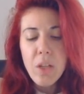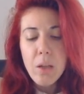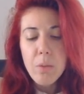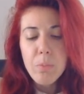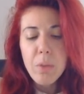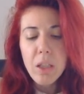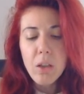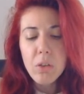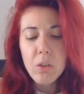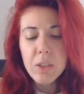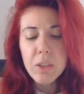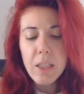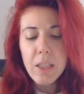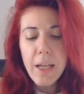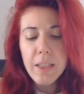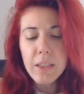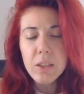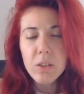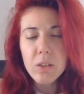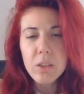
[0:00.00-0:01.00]
because
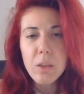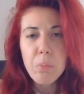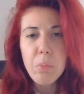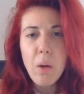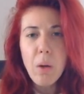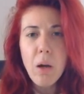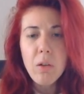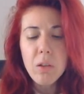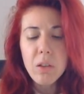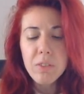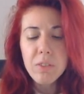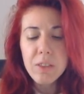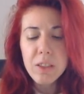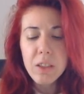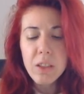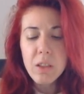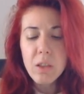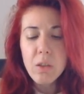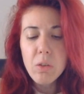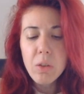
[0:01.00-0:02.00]
x on the power of
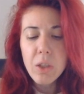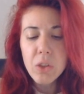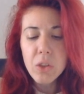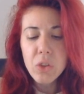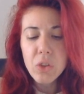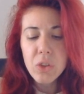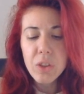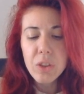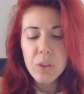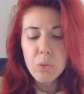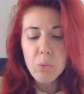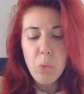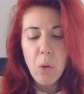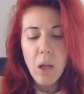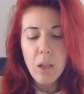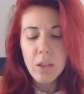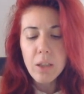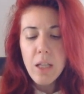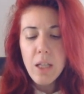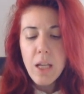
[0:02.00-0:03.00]
zero is just
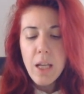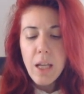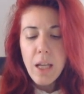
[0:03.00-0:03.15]
one.